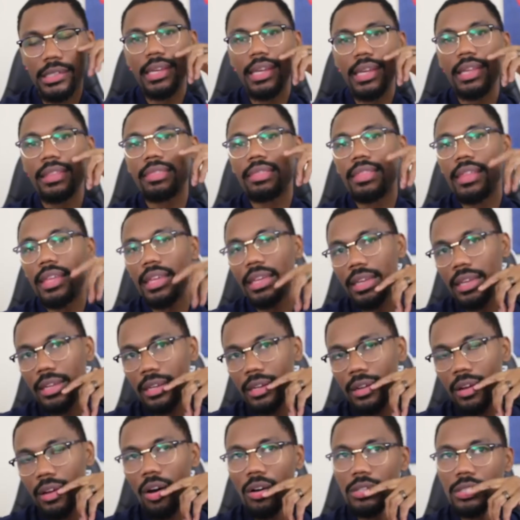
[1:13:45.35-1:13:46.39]
And
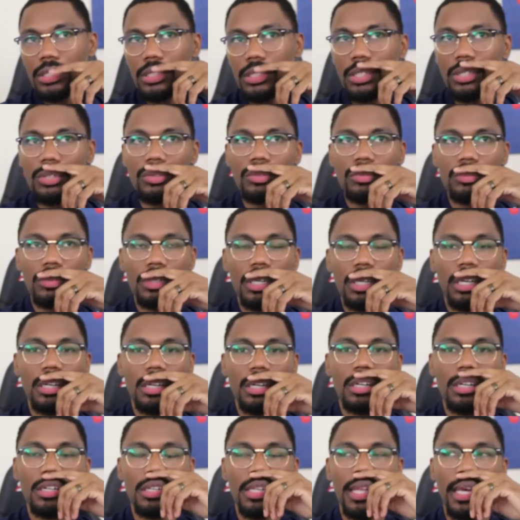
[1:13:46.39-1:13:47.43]
then also,
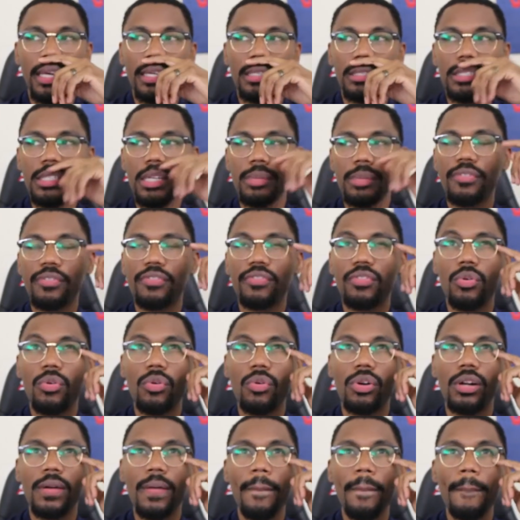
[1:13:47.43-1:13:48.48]
like I said
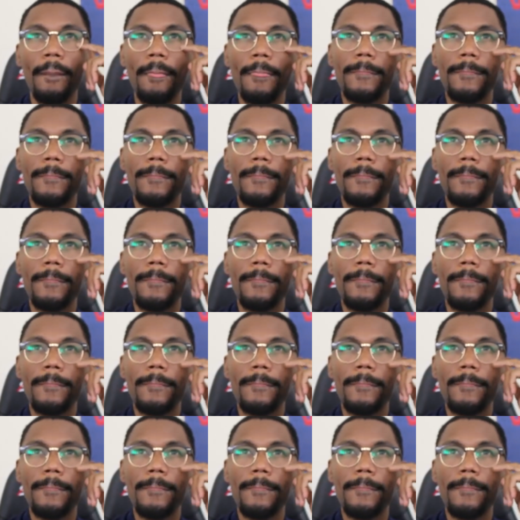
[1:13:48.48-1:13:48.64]
before,